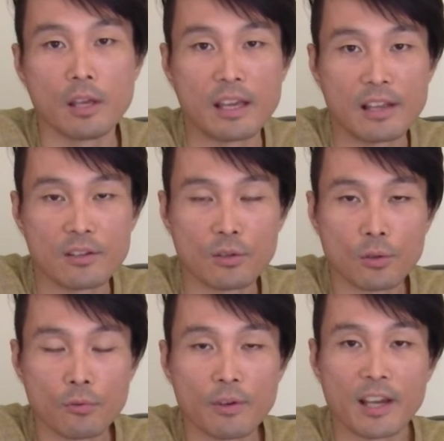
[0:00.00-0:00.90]
is
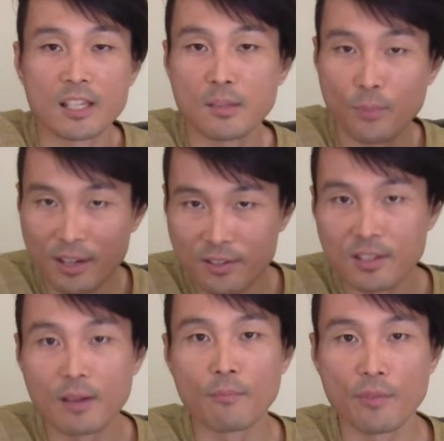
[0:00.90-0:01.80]
to express
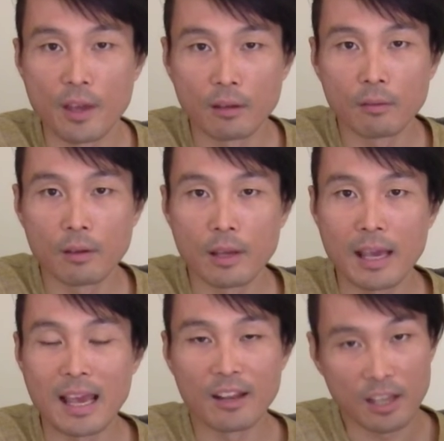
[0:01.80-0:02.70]
something,
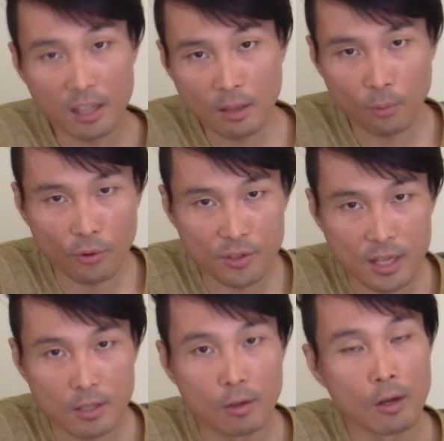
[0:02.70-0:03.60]
and in the
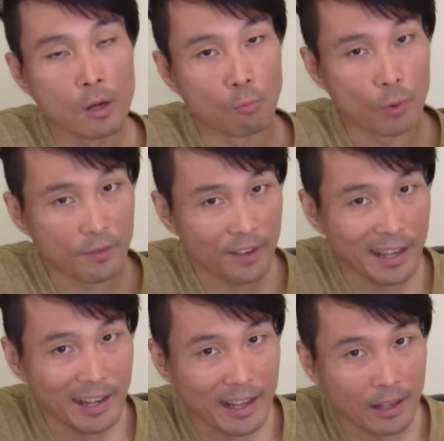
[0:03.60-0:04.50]
process
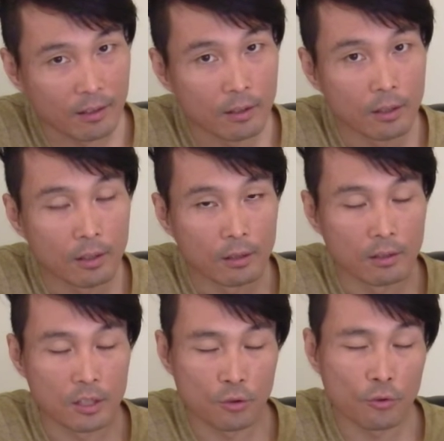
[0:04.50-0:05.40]
revealing
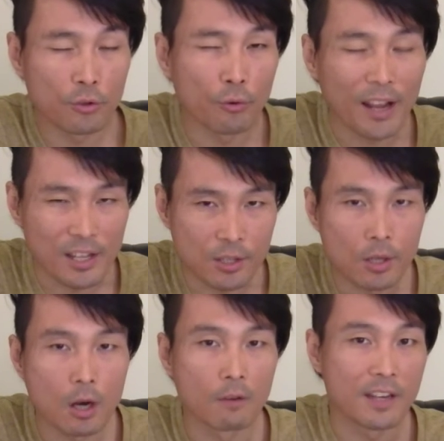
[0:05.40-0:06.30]
the true
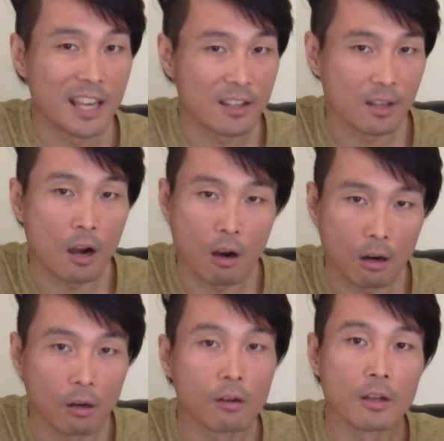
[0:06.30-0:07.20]
traits of his or
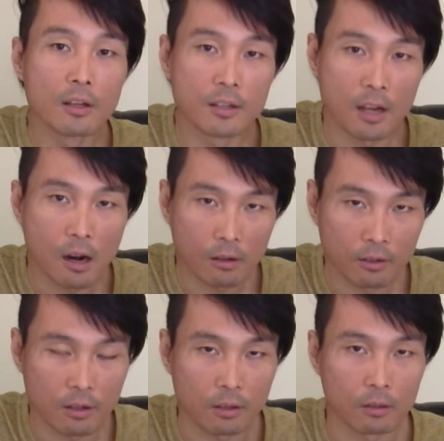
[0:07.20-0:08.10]
her
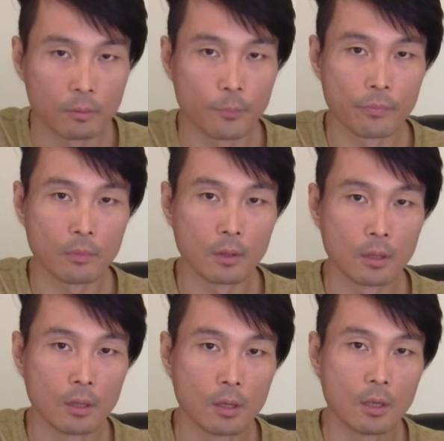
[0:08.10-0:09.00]
character.
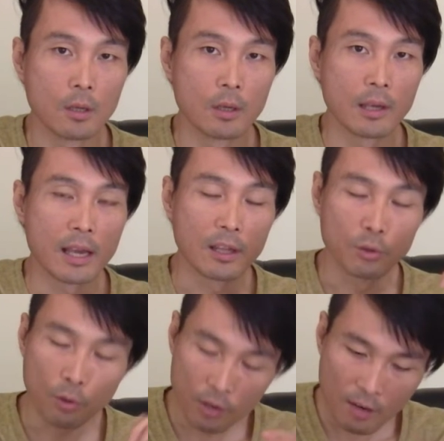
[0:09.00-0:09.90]

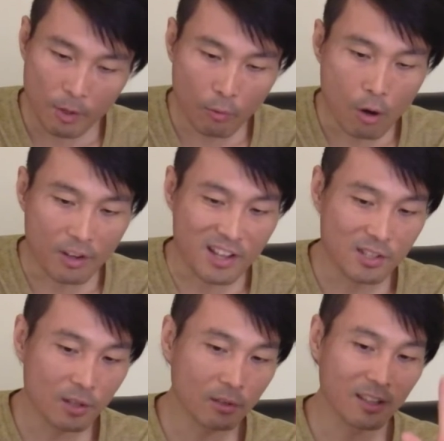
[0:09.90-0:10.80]
And don't get me wrong,
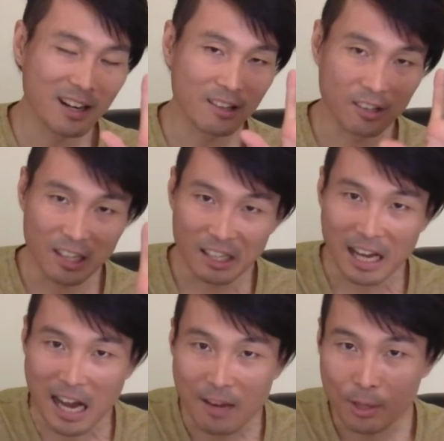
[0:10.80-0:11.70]
it's not that I think
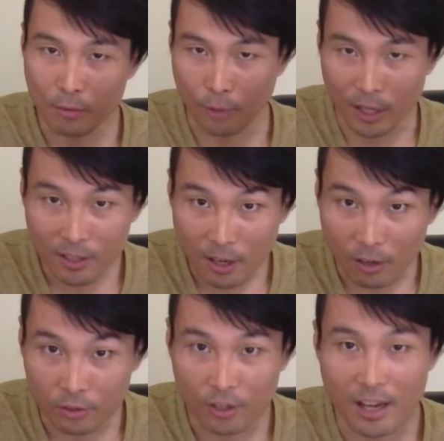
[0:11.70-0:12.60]
I'm a great
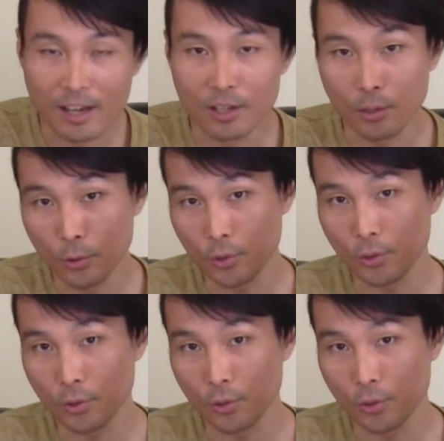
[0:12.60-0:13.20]
character and you